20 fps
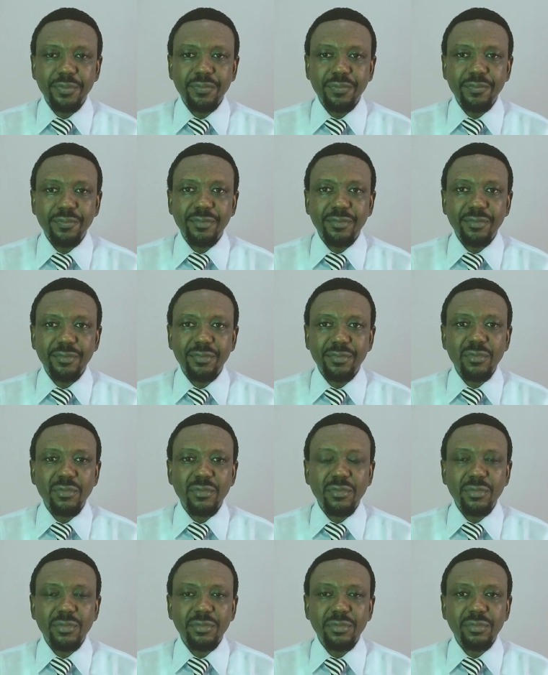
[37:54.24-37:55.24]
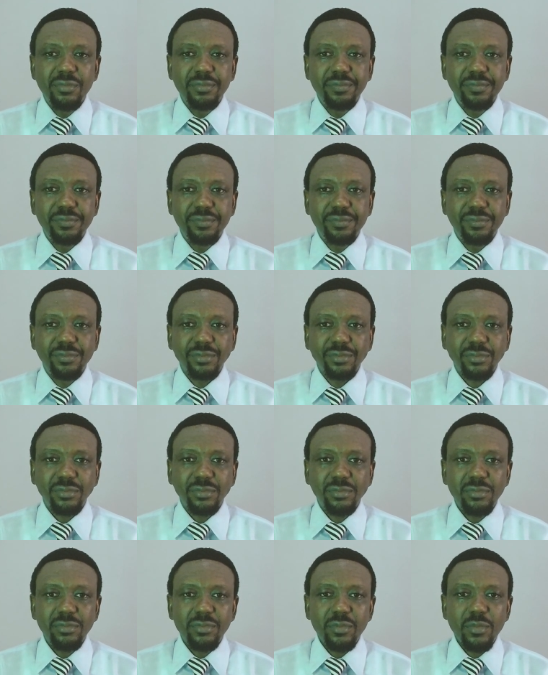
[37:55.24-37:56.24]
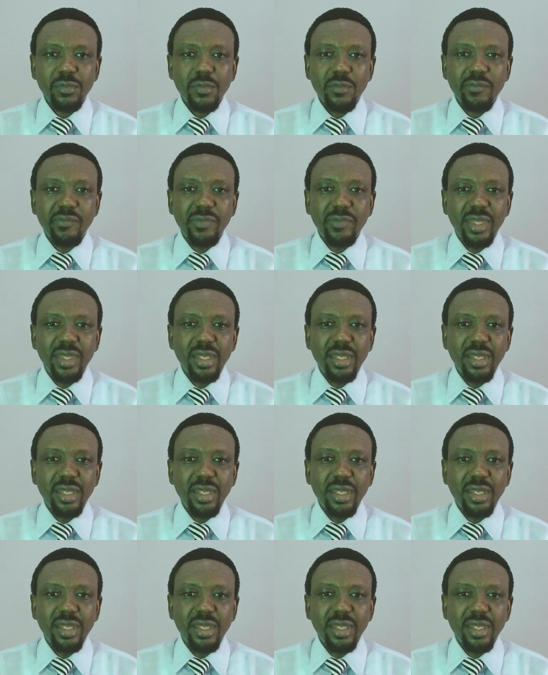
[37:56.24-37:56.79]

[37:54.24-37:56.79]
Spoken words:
Nothing is said.